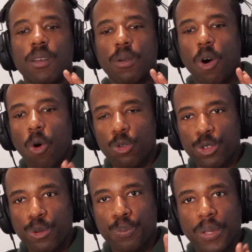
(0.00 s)

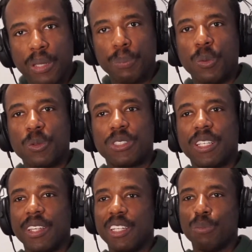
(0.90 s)
older people
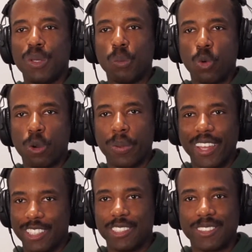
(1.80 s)
tend to be more
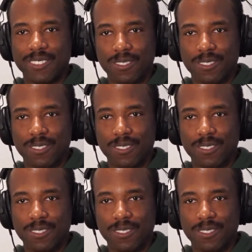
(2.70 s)
patient.